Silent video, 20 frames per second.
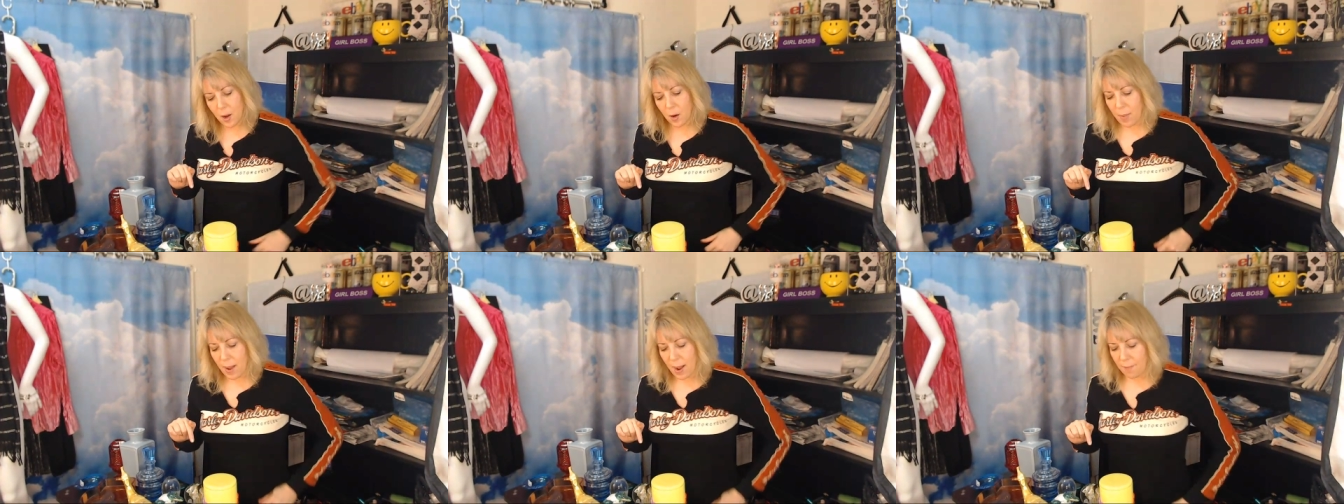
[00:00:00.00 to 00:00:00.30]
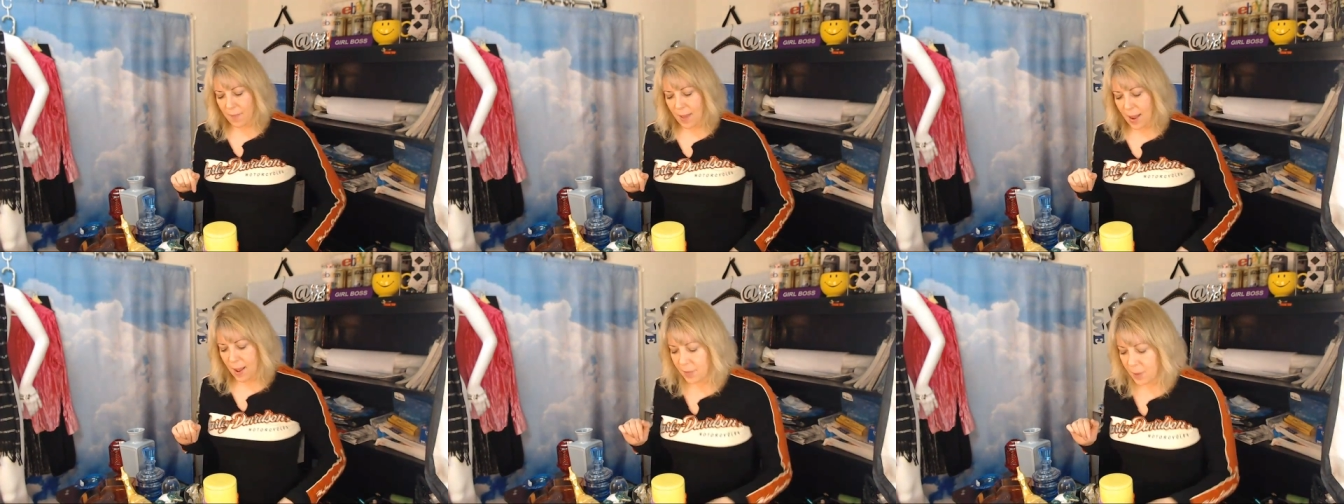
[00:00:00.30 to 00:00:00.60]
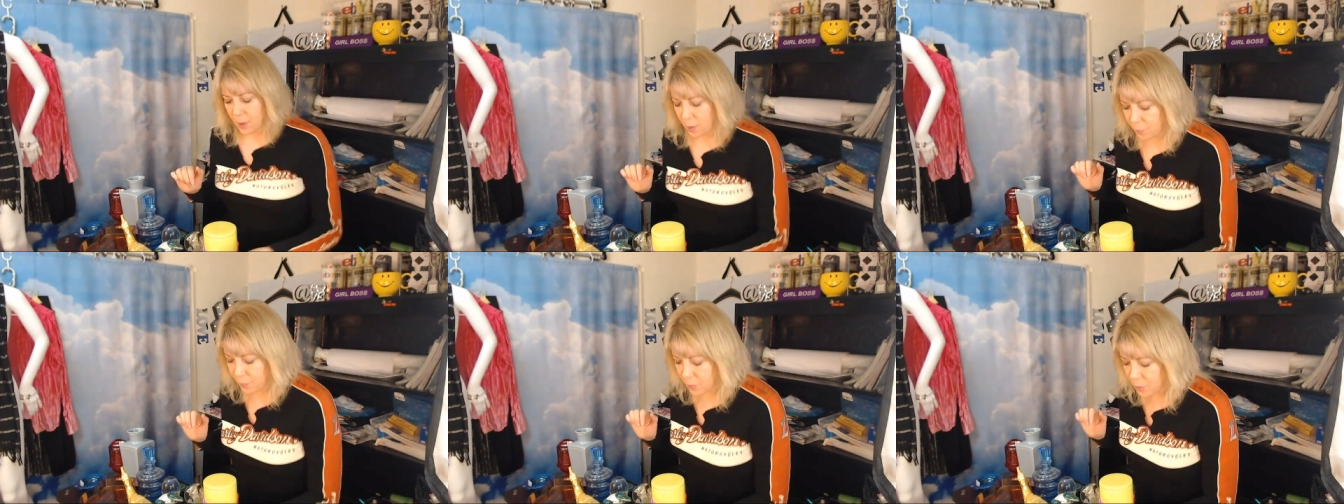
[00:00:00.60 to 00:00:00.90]
know about
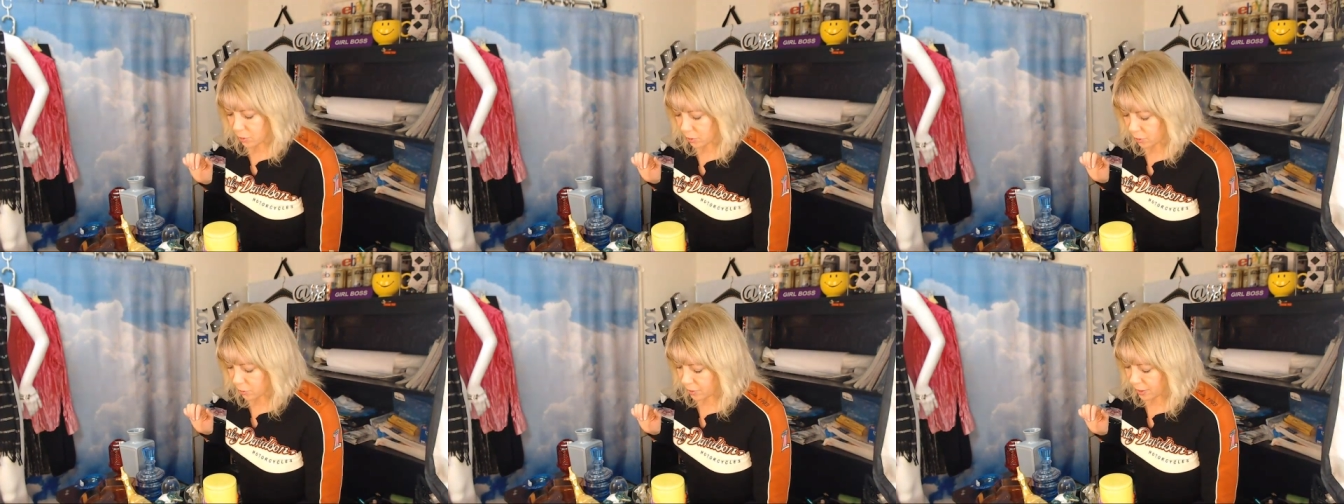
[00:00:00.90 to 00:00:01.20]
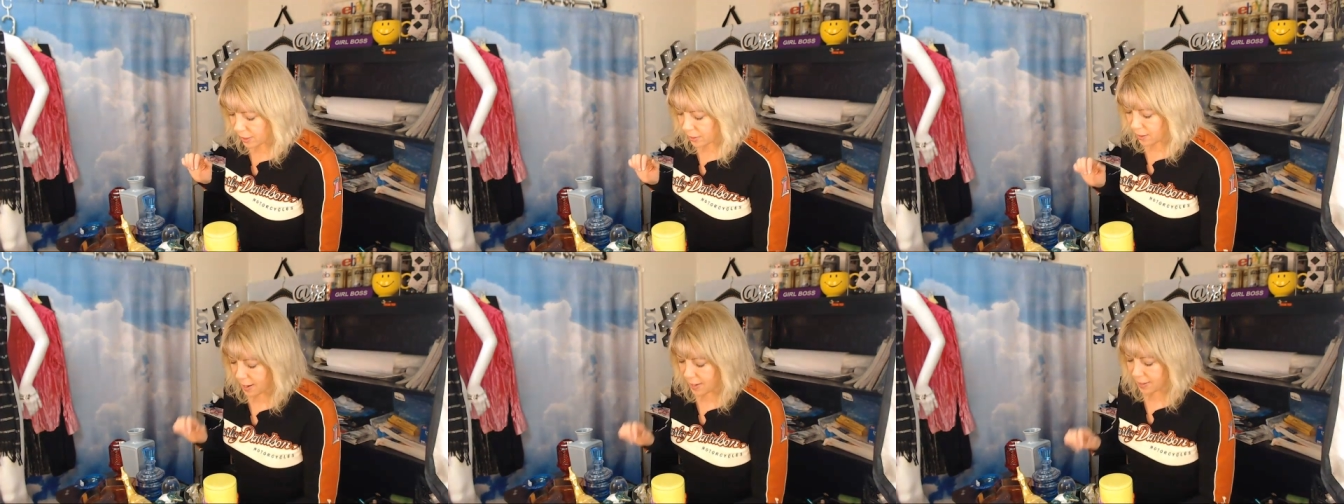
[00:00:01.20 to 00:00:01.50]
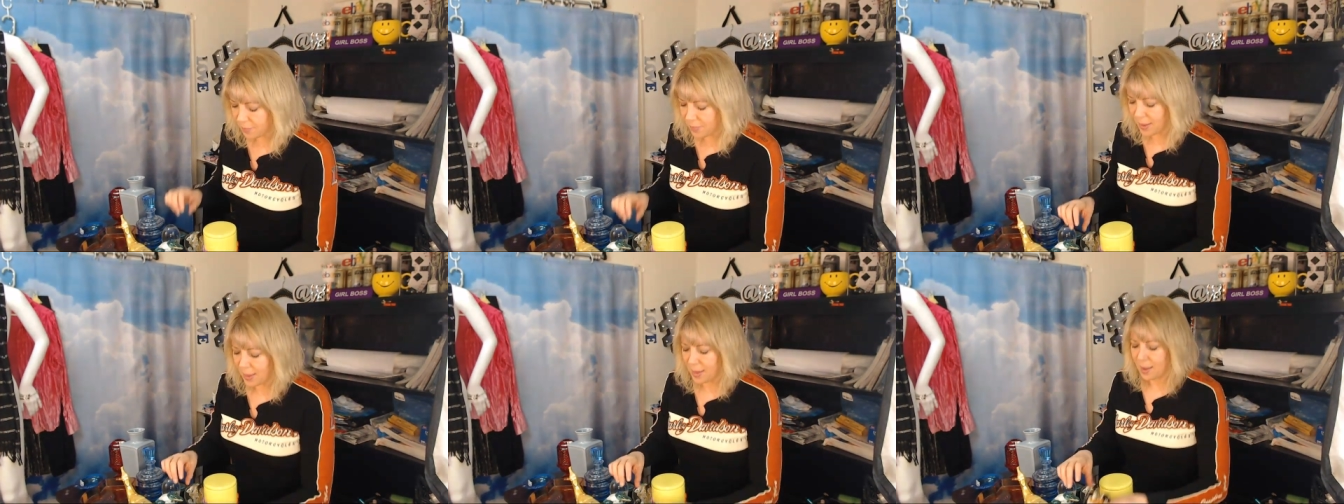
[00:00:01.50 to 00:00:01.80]
that though if you're learning
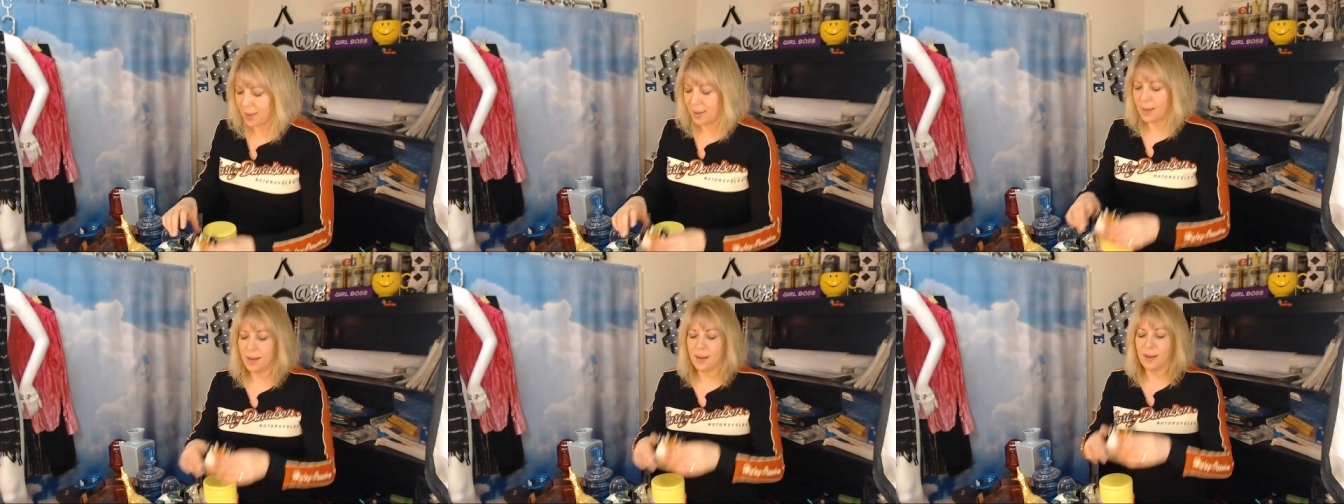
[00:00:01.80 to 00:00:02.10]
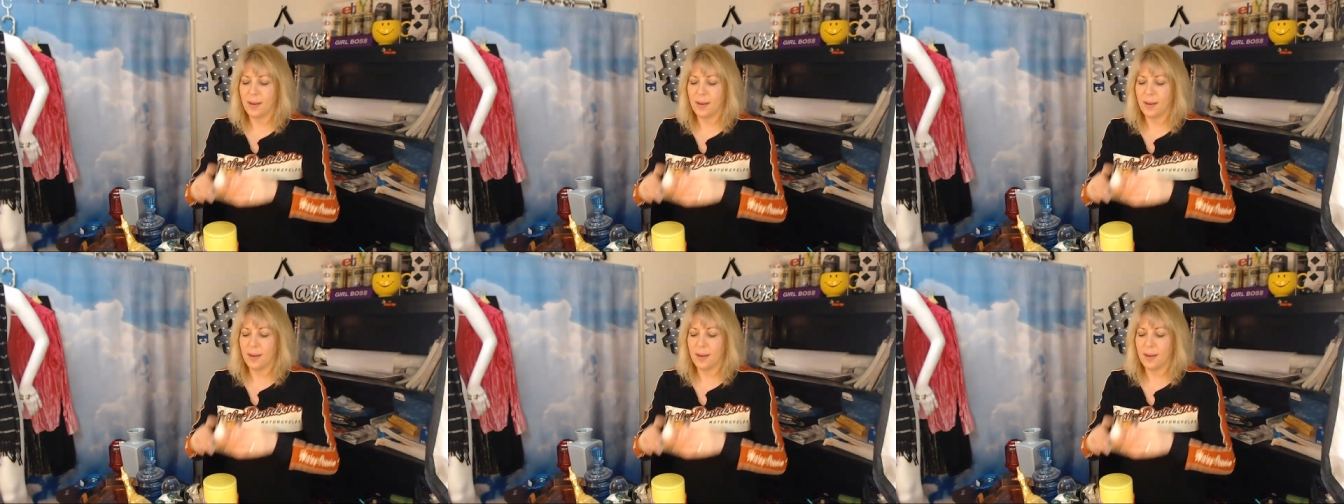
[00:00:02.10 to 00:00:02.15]
like me.